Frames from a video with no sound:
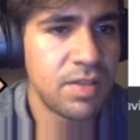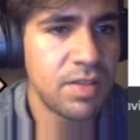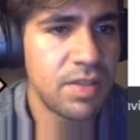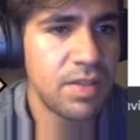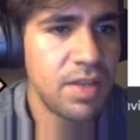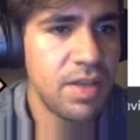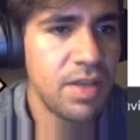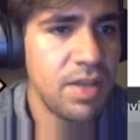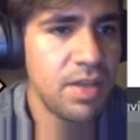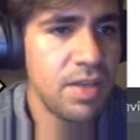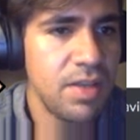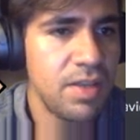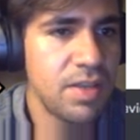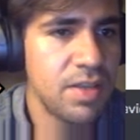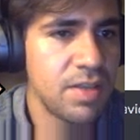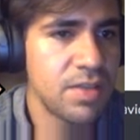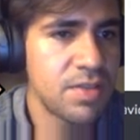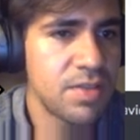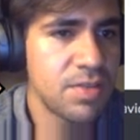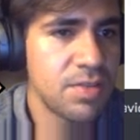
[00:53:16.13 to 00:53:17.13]
Okay,
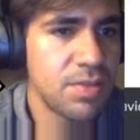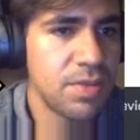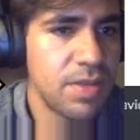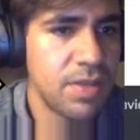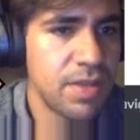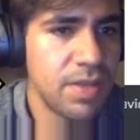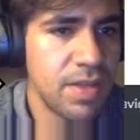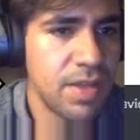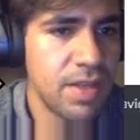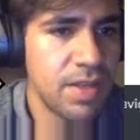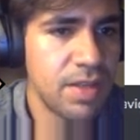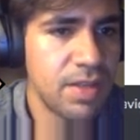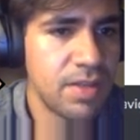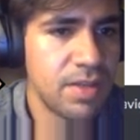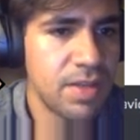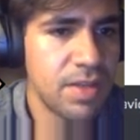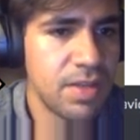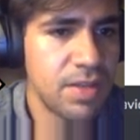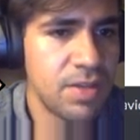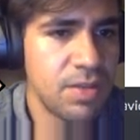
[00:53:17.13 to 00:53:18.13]
and so we could add a
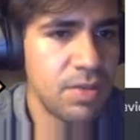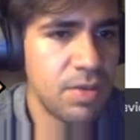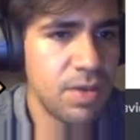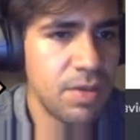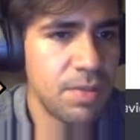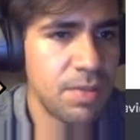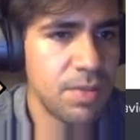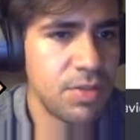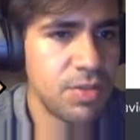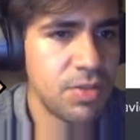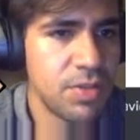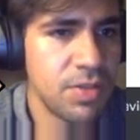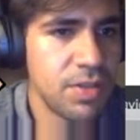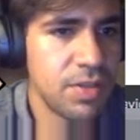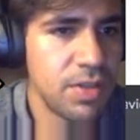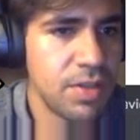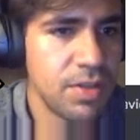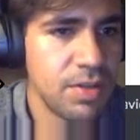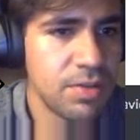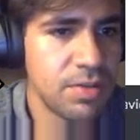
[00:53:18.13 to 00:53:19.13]
.uibg
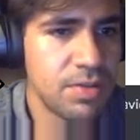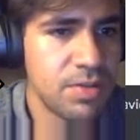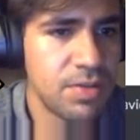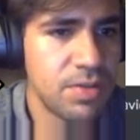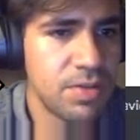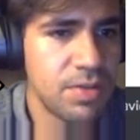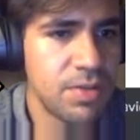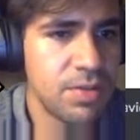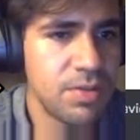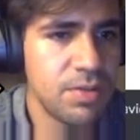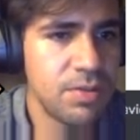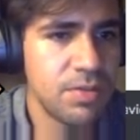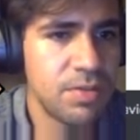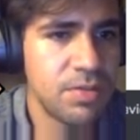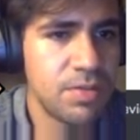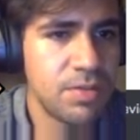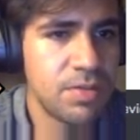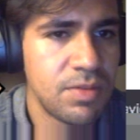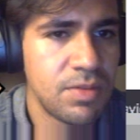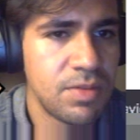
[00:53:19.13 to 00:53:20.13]
here too.
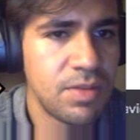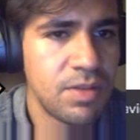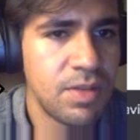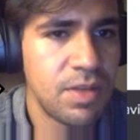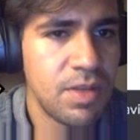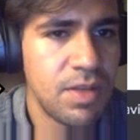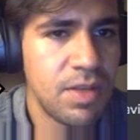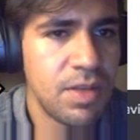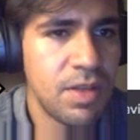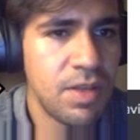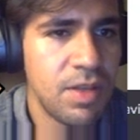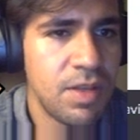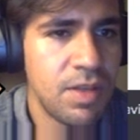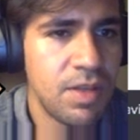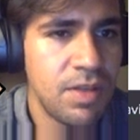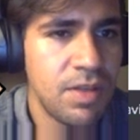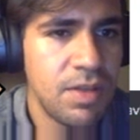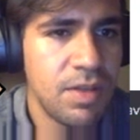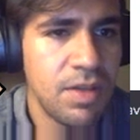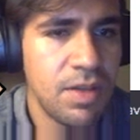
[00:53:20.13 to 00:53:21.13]

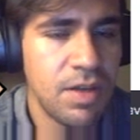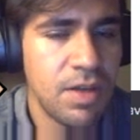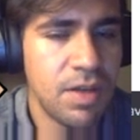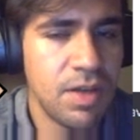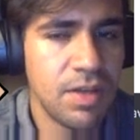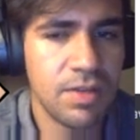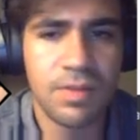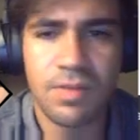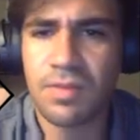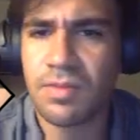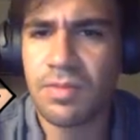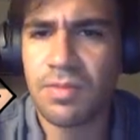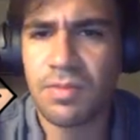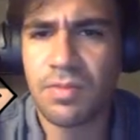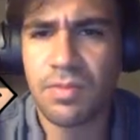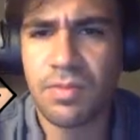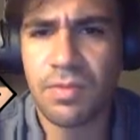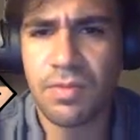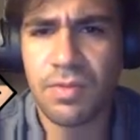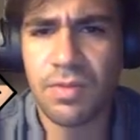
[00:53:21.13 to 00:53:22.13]

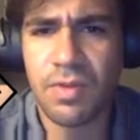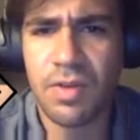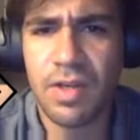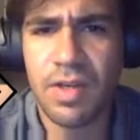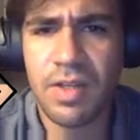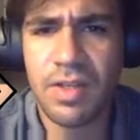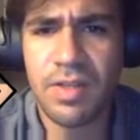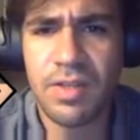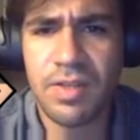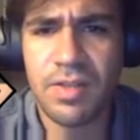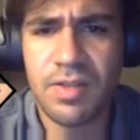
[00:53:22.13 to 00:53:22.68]
Right.